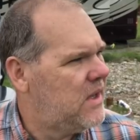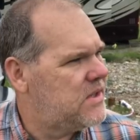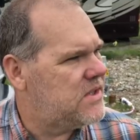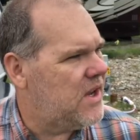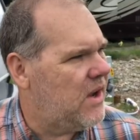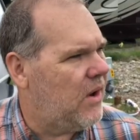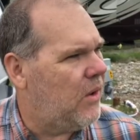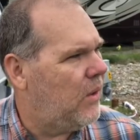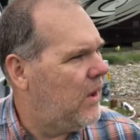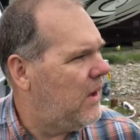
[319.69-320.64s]

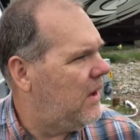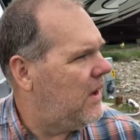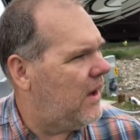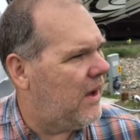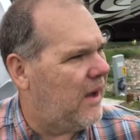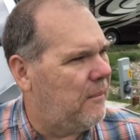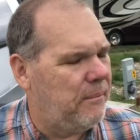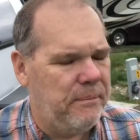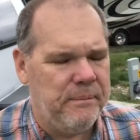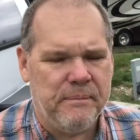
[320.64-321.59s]
So, um,
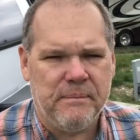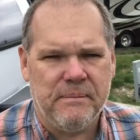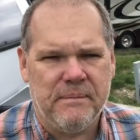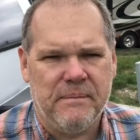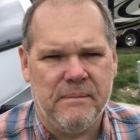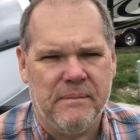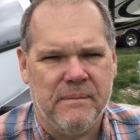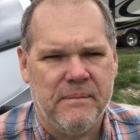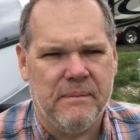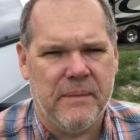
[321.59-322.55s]

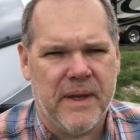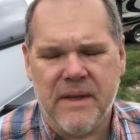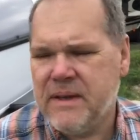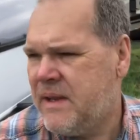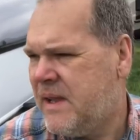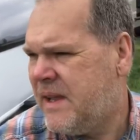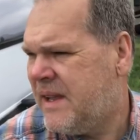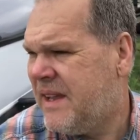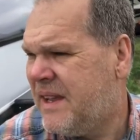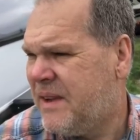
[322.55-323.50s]
but
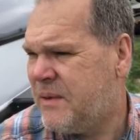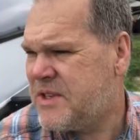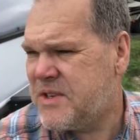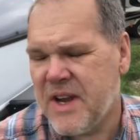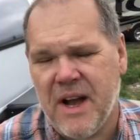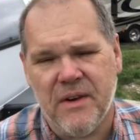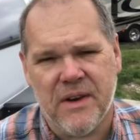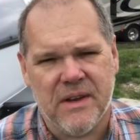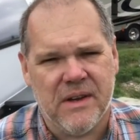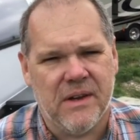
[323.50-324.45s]
we stood out
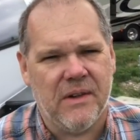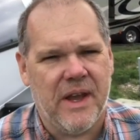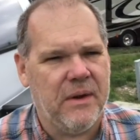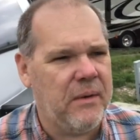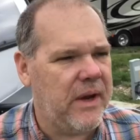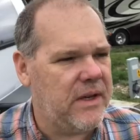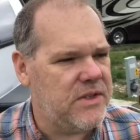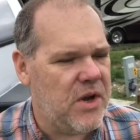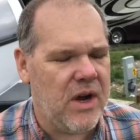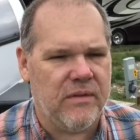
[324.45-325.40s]
in a light rain
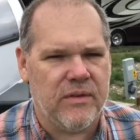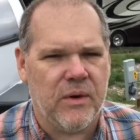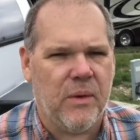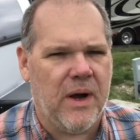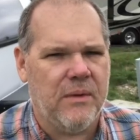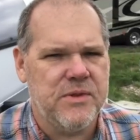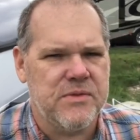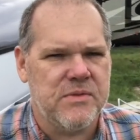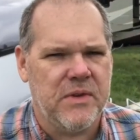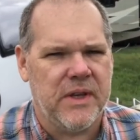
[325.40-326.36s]
and talk for a while, which
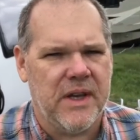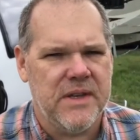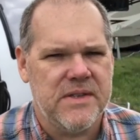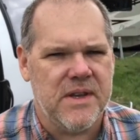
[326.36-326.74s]
was really nice.